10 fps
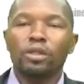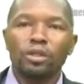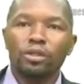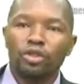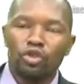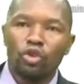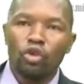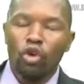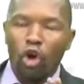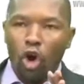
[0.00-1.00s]

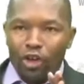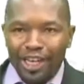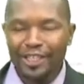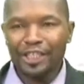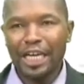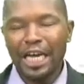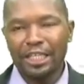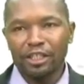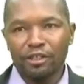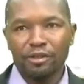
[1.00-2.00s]
To
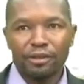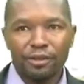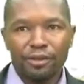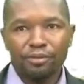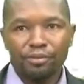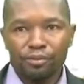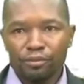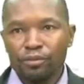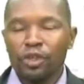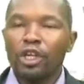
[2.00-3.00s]
understand
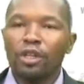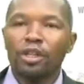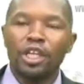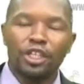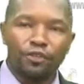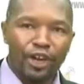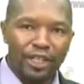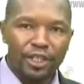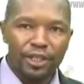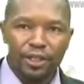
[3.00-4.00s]
the
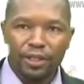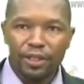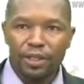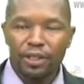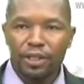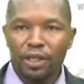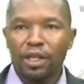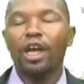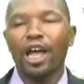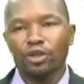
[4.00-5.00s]
differences
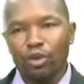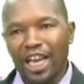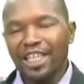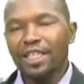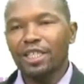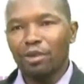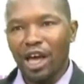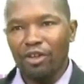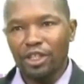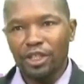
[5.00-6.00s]
as well as the
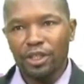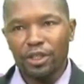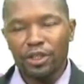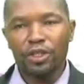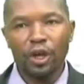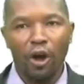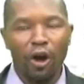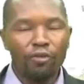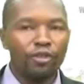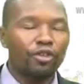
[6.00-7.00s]
similarities
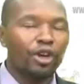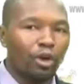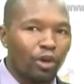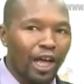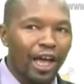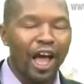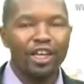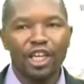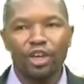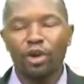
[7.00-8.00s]
of regular
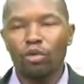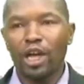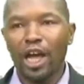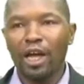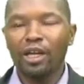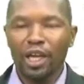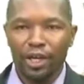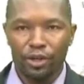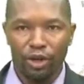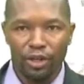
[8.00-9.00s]
and irregular
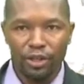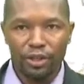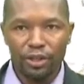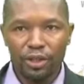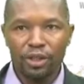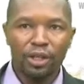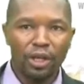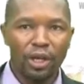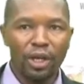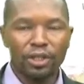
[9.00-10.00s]
echinoids,
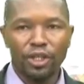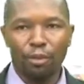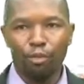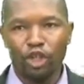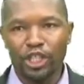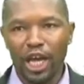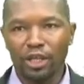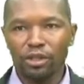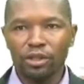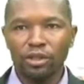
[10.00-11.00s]
it is
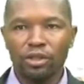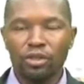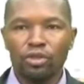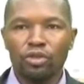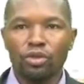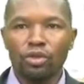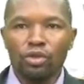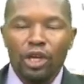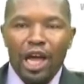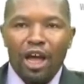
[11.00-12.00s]
important
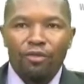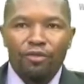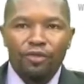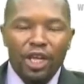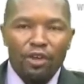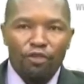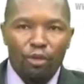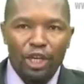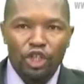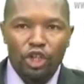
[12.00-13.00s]
to have
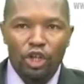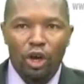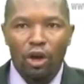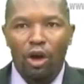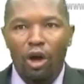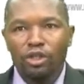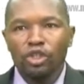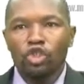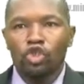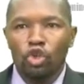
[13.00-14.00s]
information
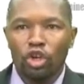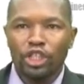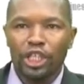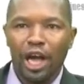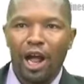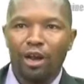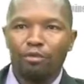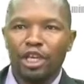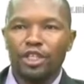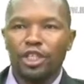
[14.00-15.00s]
on geological
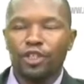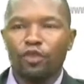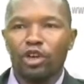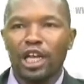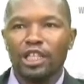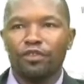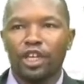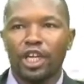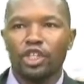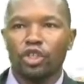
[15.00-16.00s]
basis for
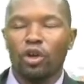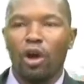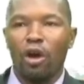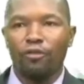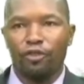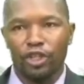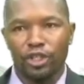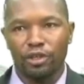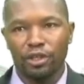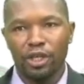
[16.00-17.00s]
classification of
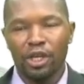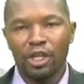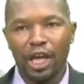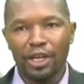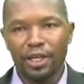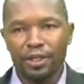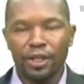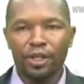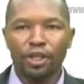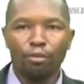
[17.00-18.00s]
fossils. That
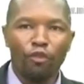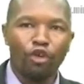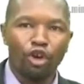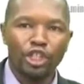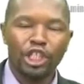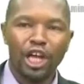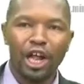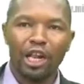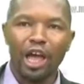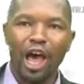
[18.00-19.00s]
is the
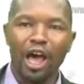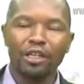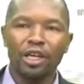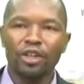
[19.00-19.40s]
morphological and the